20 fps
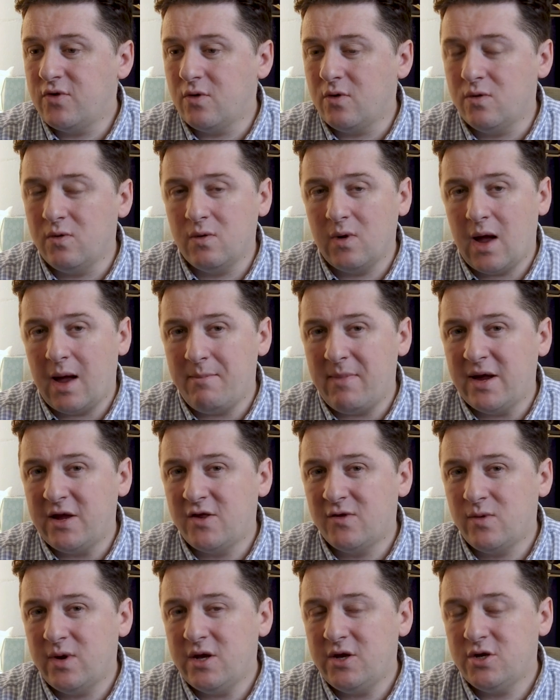so I
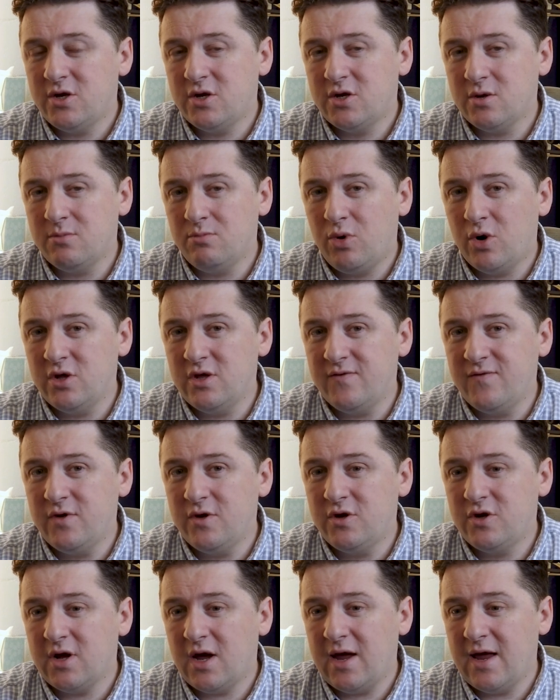might switch at some point in the
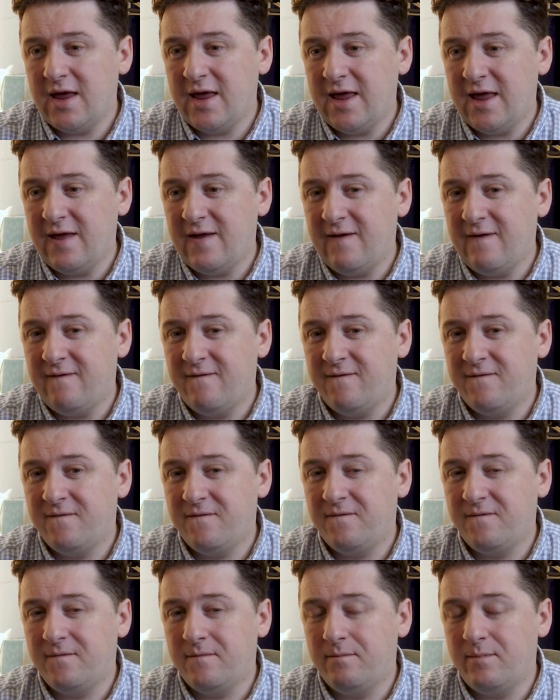future
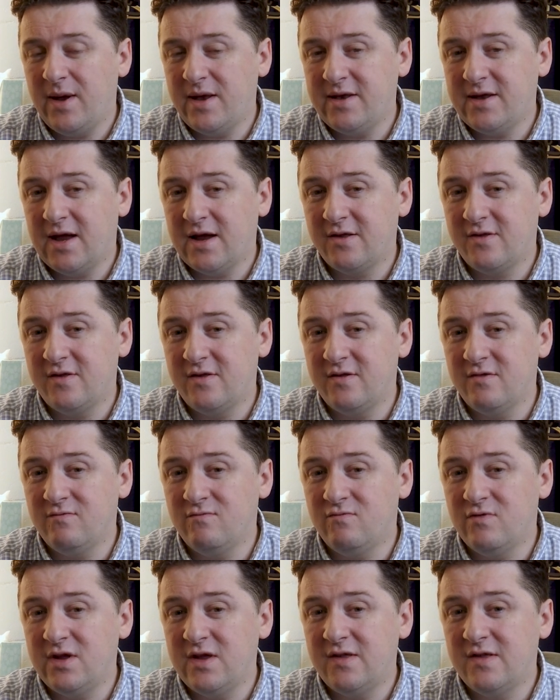if Pentax is
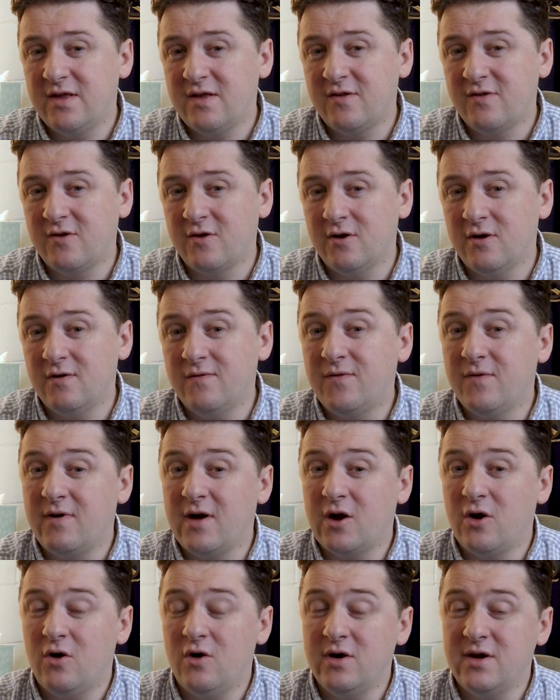releasing stuff, or
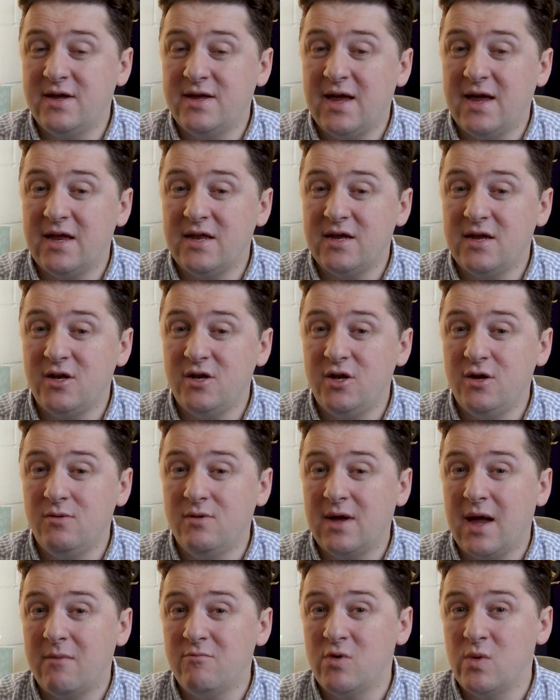I can't get a
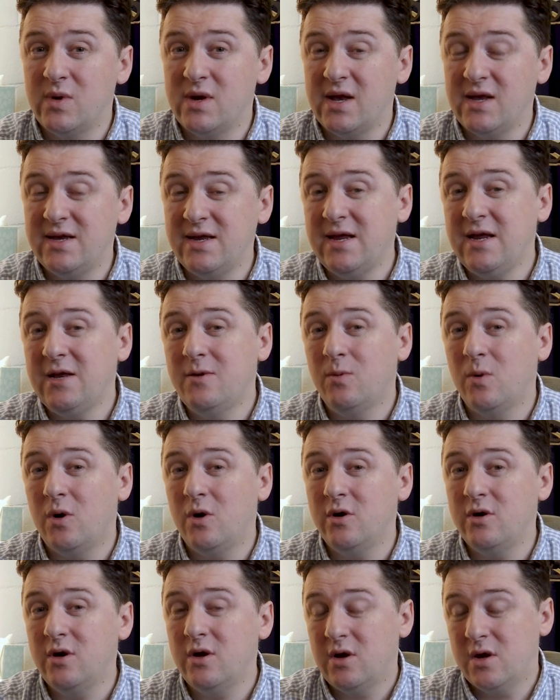new camera when I need
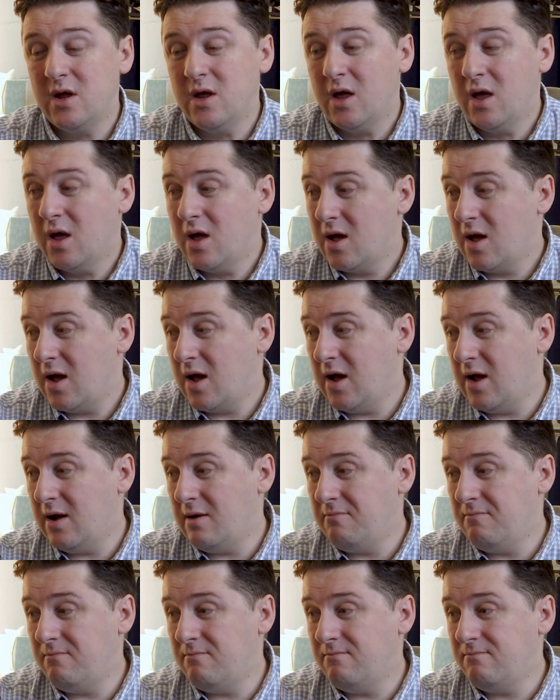one,
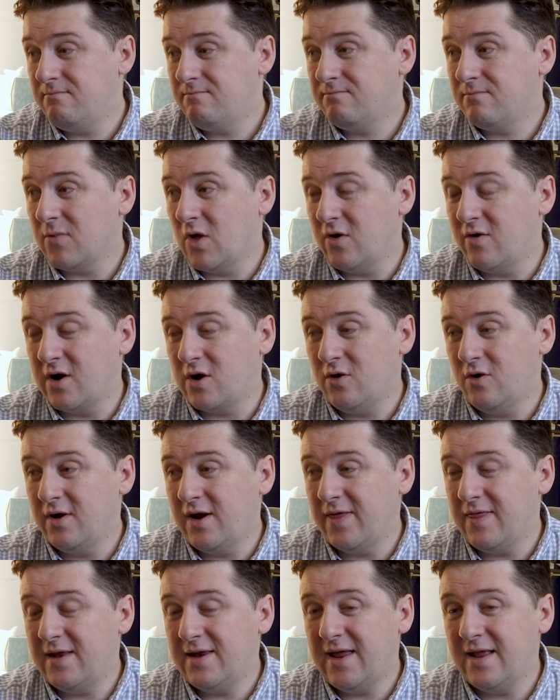or I
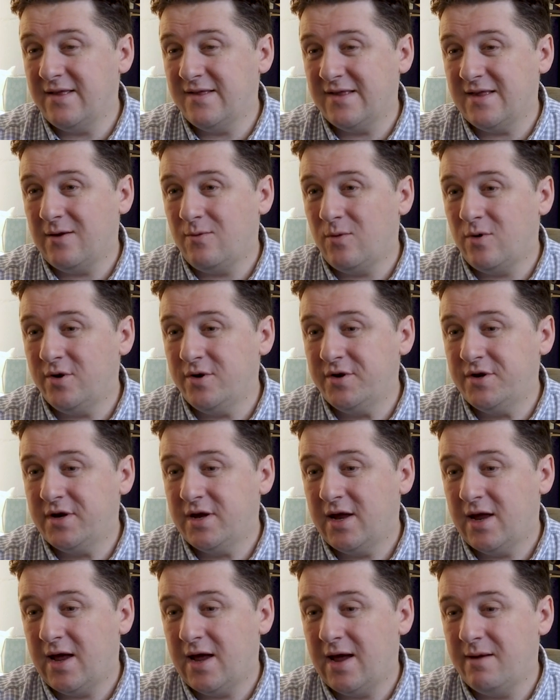can't get the lenses I want.
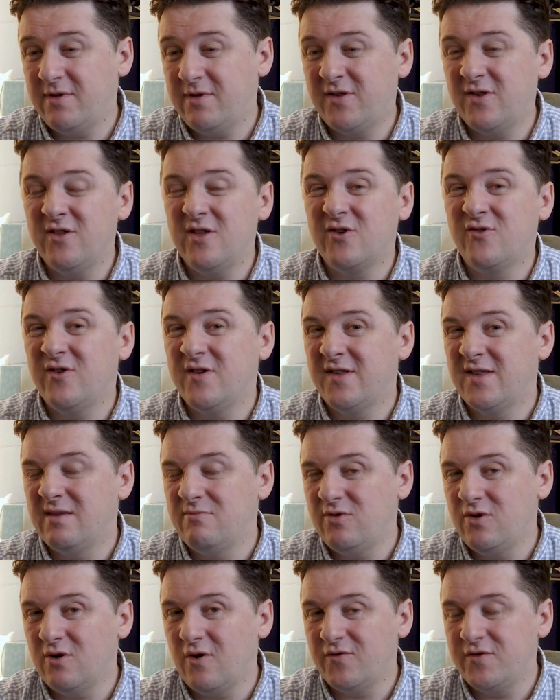It's another
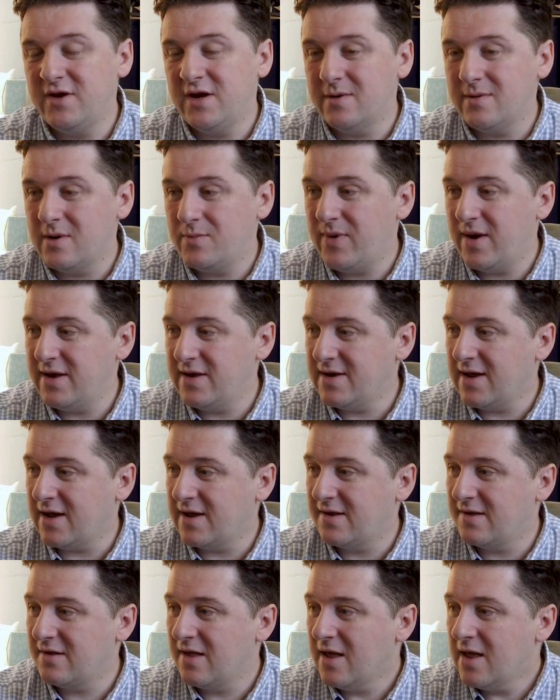criticism we often hear about
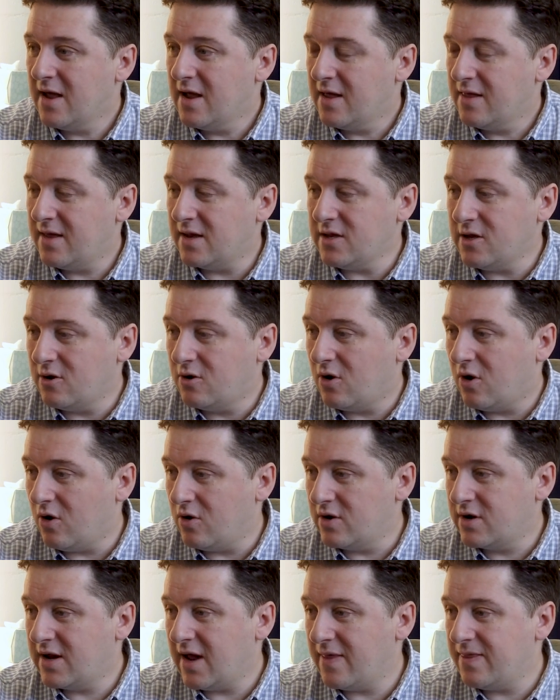Pentax, that you
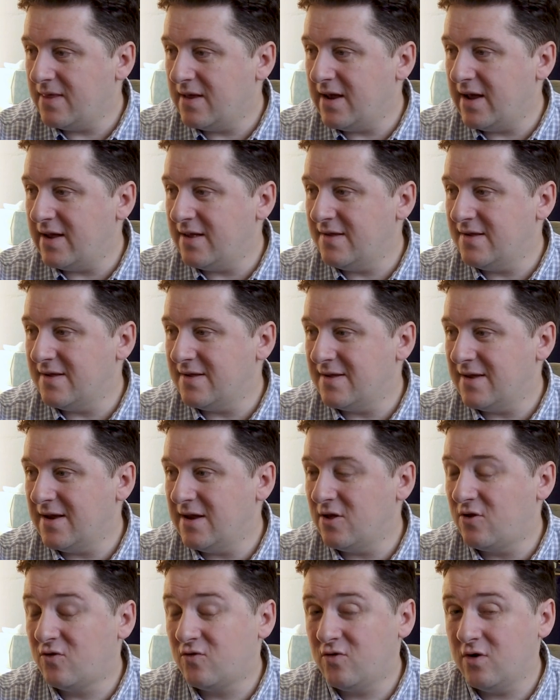can't get the lenses,
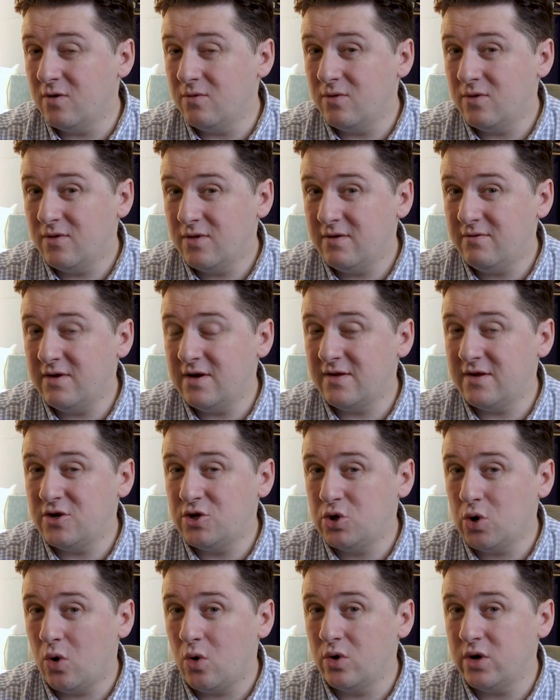and it's true. There is a
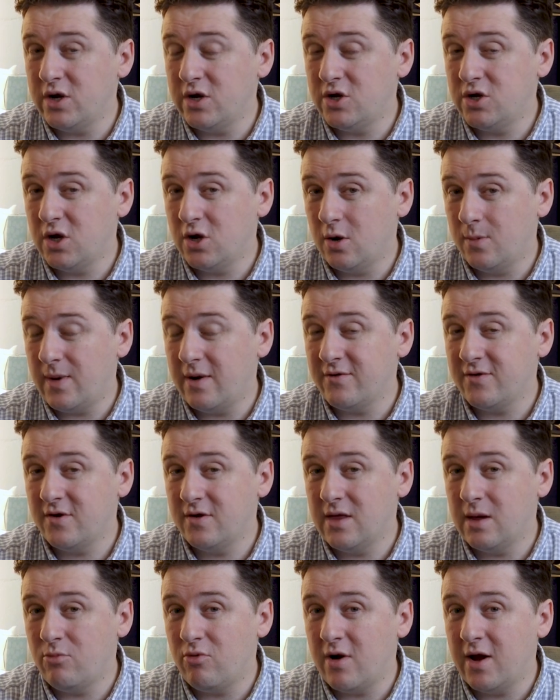shortage in
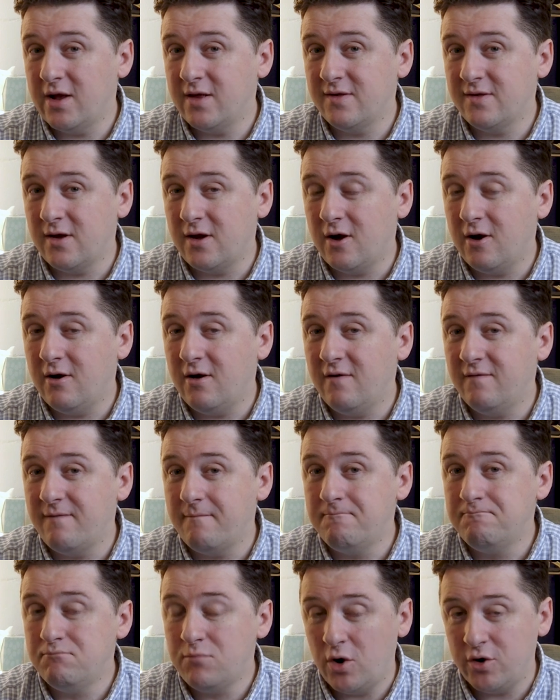comparison to other brands
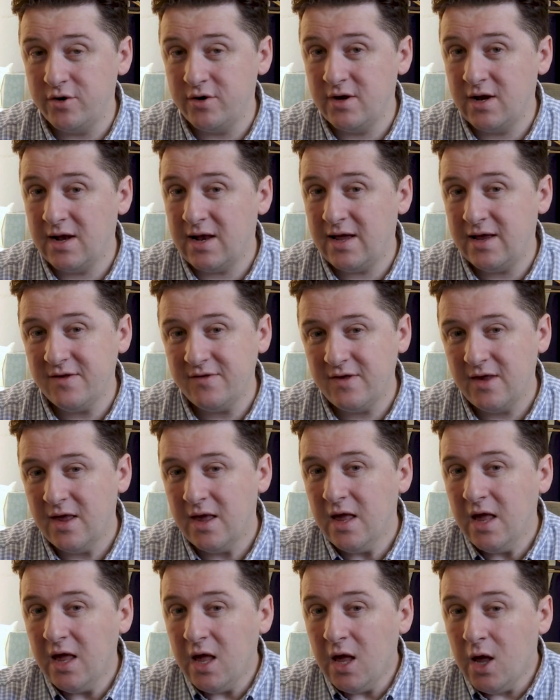of modern glass,
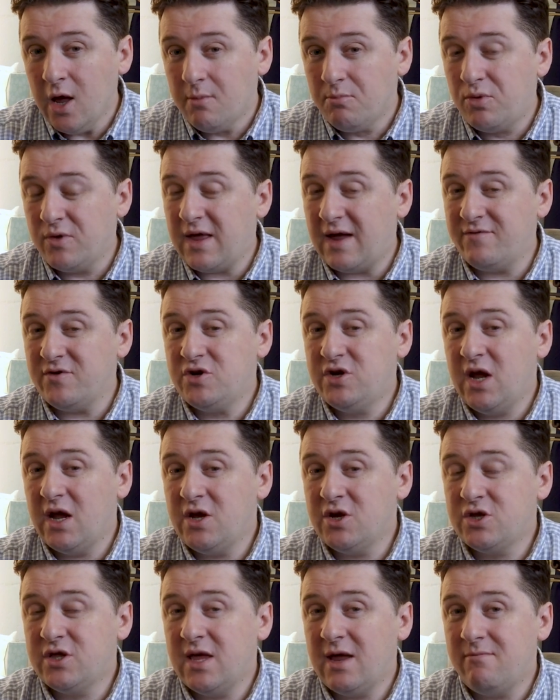but they haven't
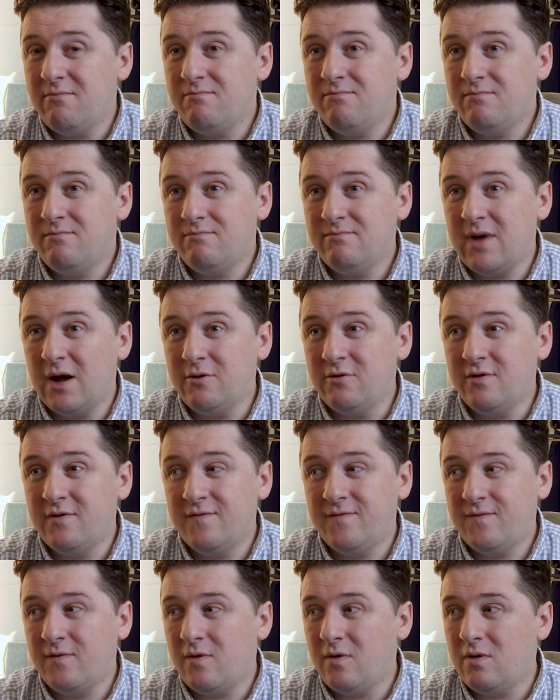changed their mount
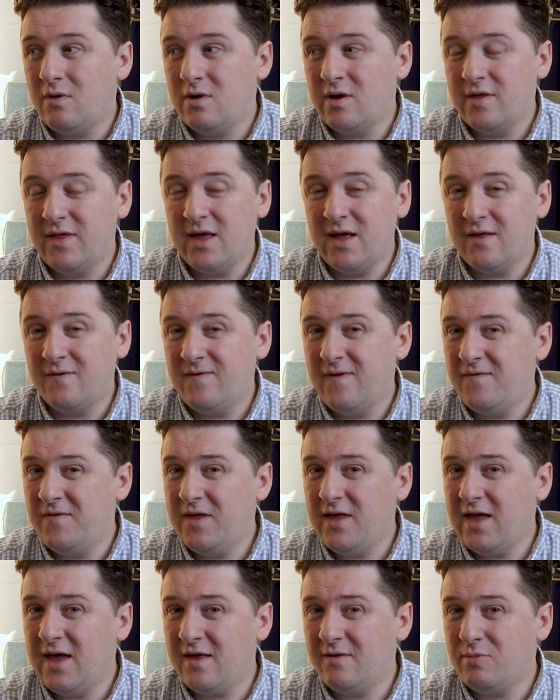for, I think it's
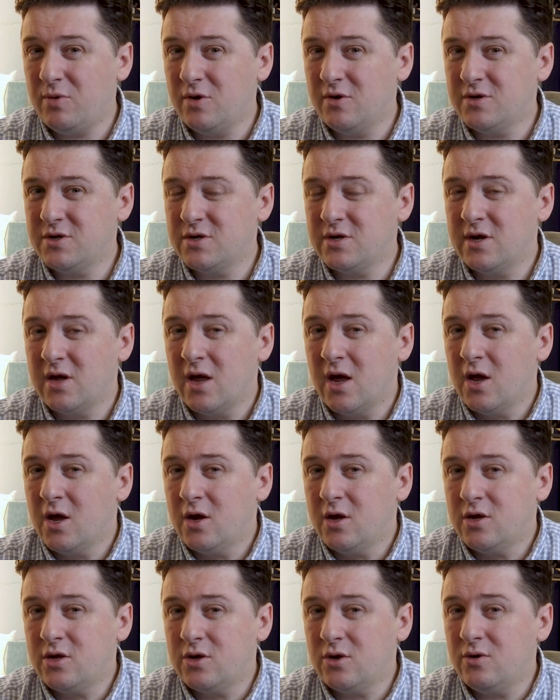50 years plus,
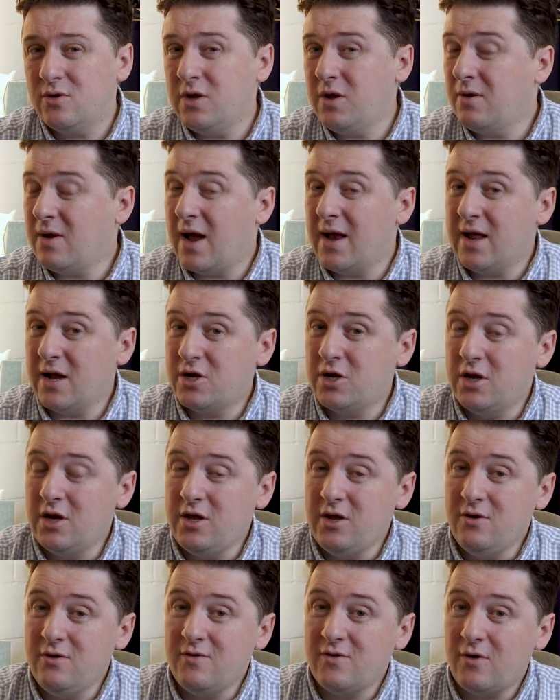so you can
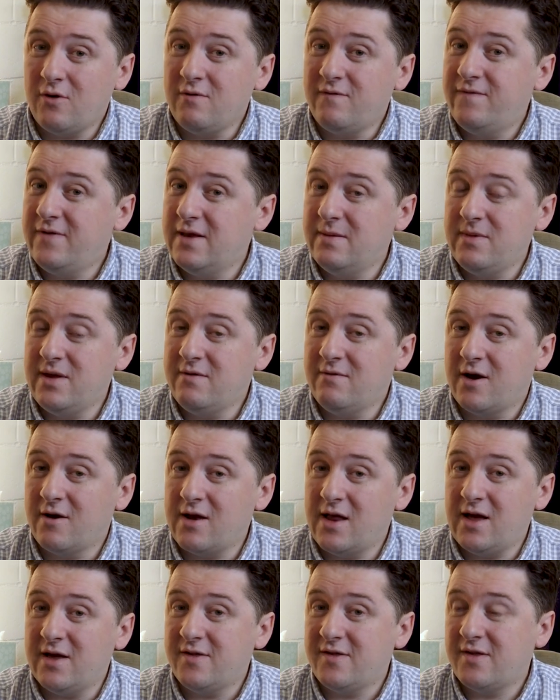actually use all film era
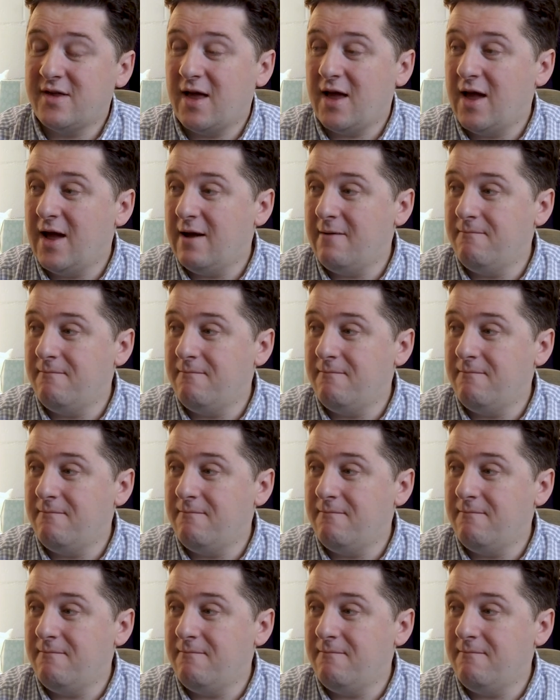glass